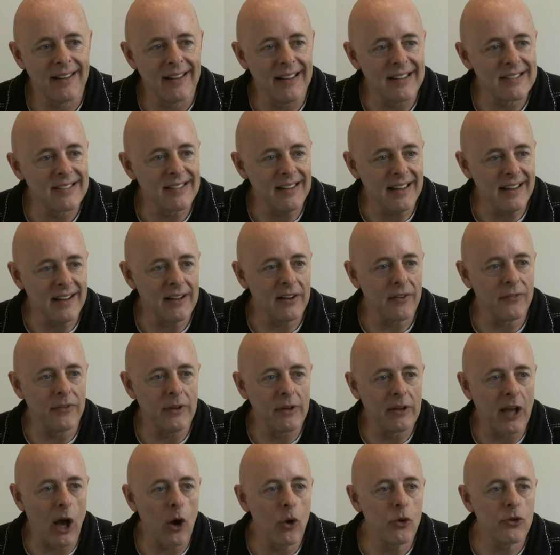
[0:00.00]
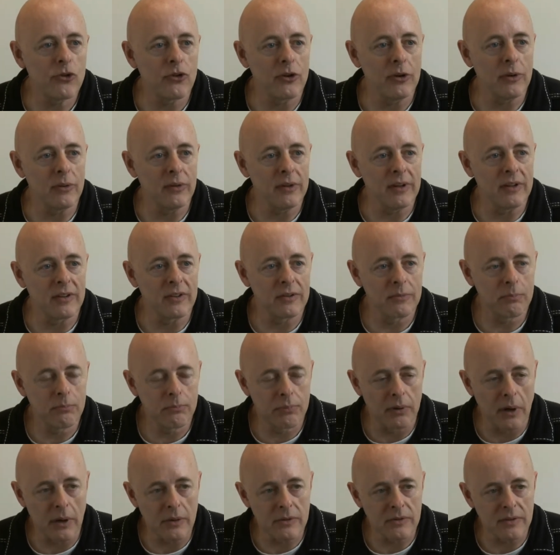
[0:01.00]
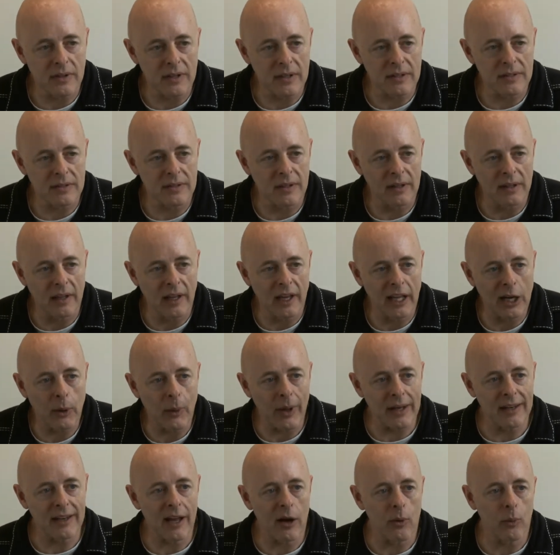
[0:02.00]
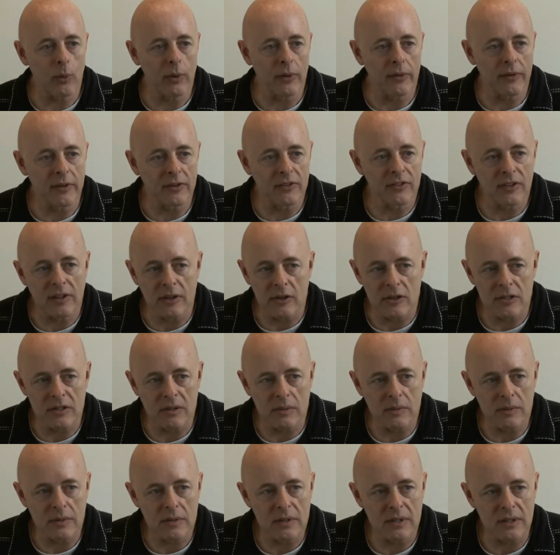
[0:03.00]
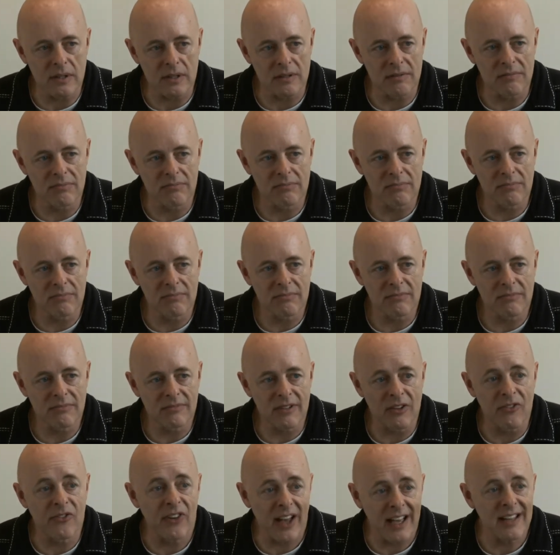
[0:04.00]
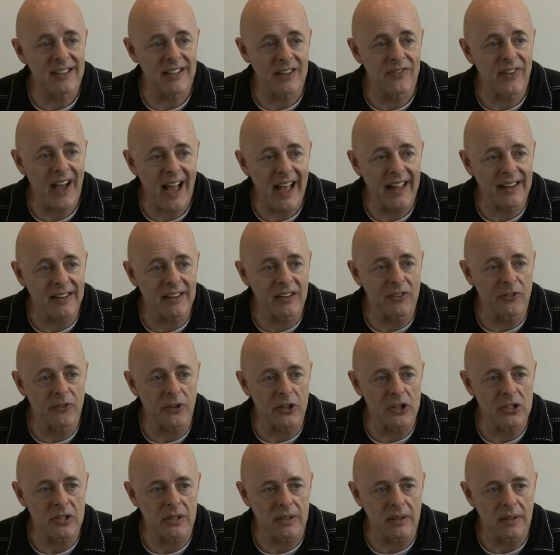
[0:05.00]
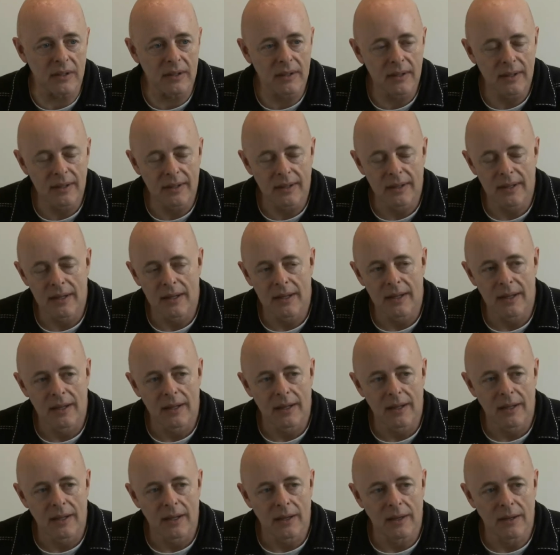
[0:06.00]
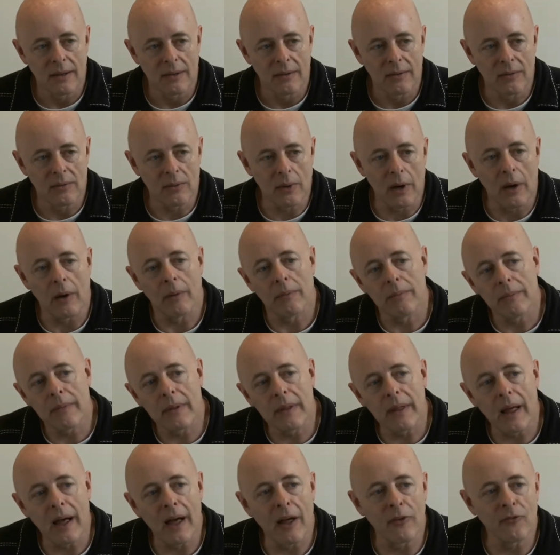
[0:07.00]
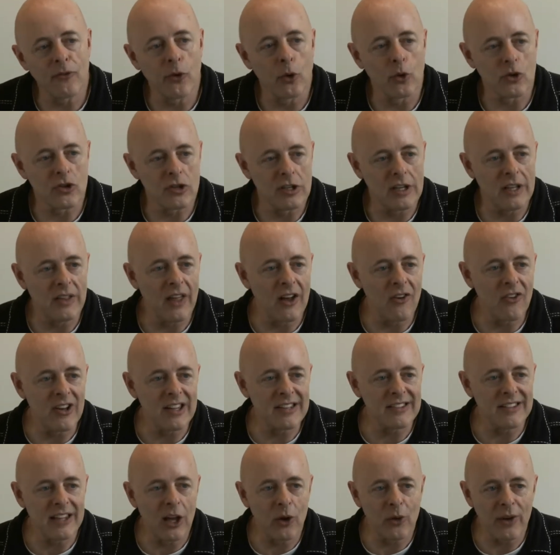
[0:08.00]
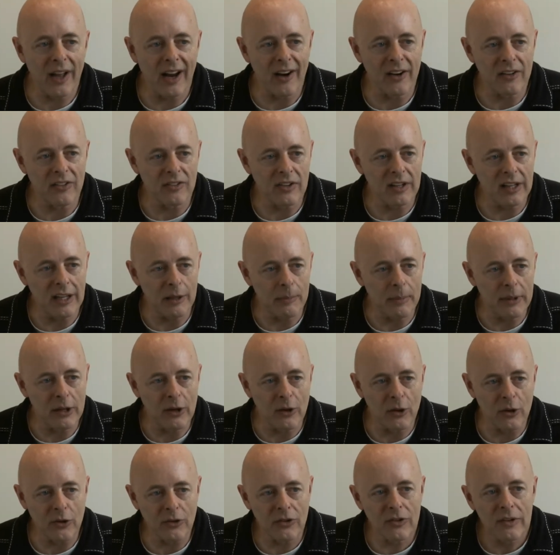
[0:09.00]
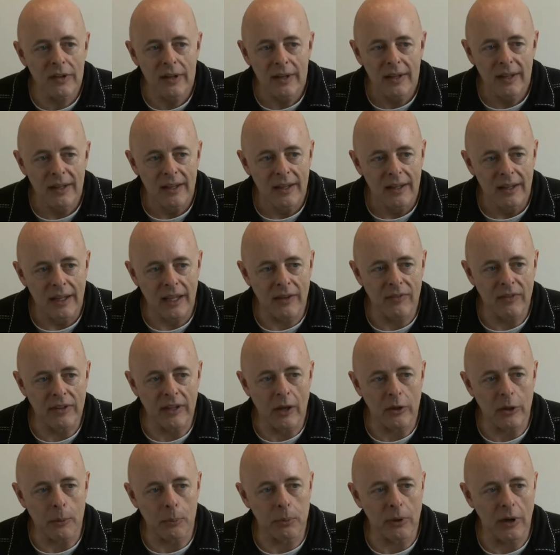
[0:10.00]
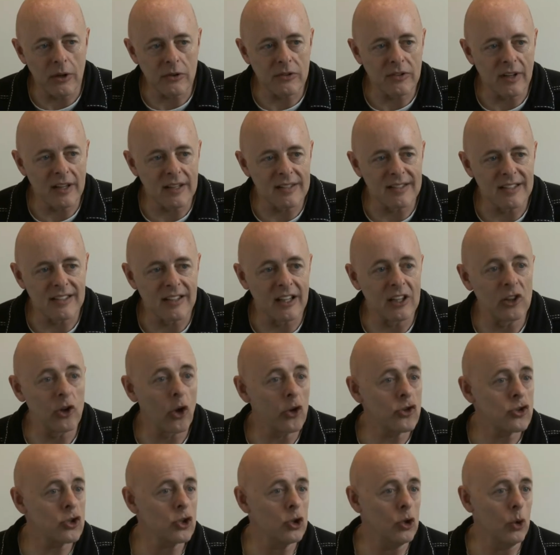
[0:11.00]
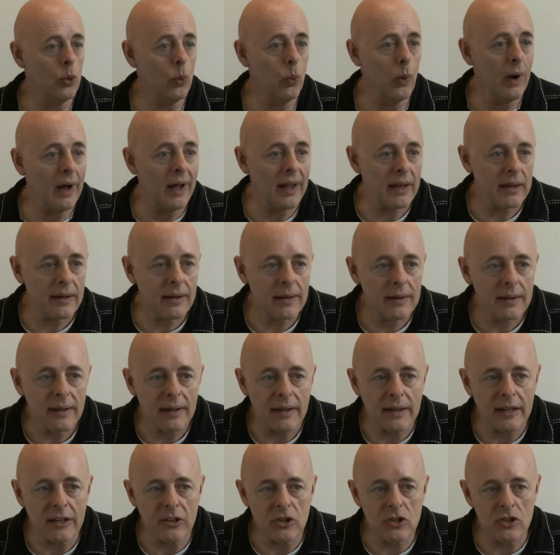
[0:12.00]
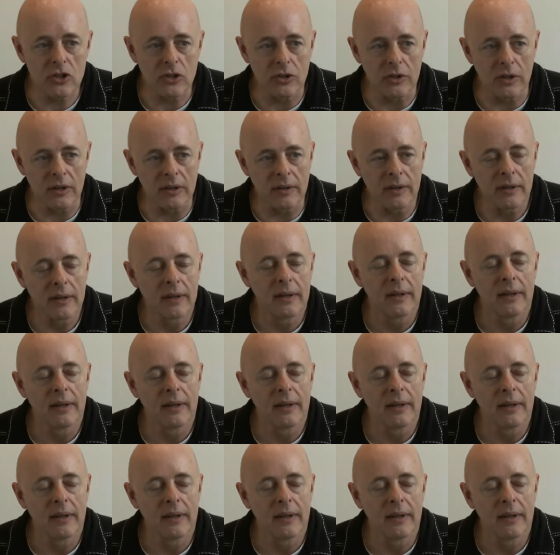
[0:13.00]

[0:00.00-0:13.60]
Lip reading: is there if you go through this process that you're going to end up with a solution which is effective and efficient? Well, unfortunately, there is no guarantee, because even though the process is a logical one and it should